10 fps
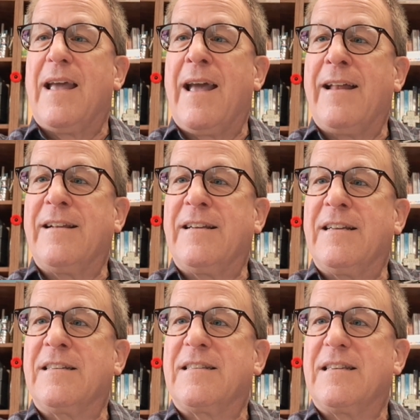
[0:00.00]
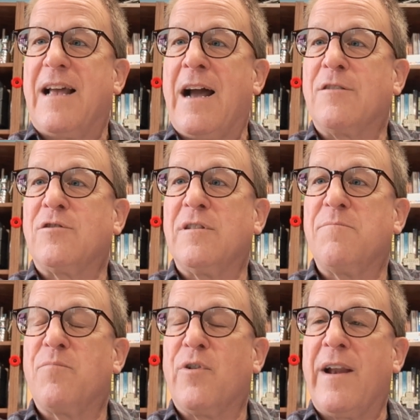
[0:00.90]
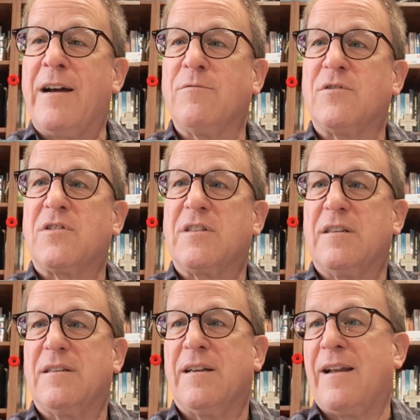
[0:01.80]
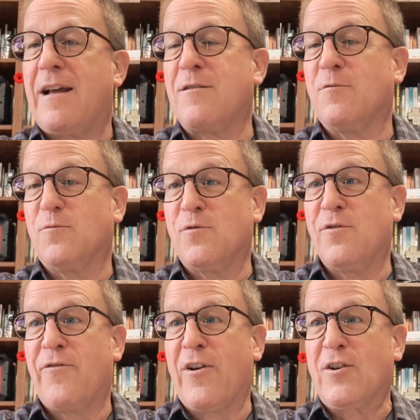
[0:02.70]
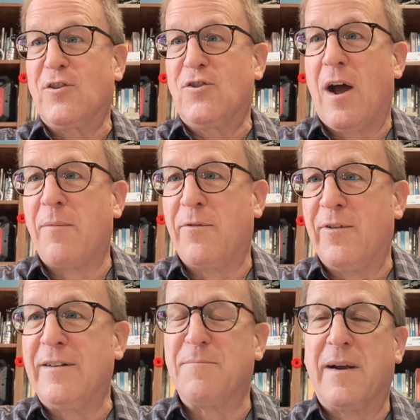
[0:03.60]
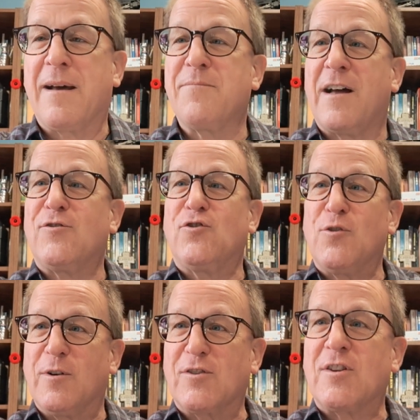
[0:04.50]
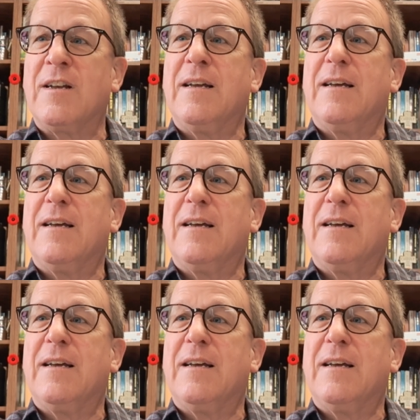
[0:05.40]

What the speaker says: and it is actually pronounced, and I don't do a very good job of it, but I'm not Jewish.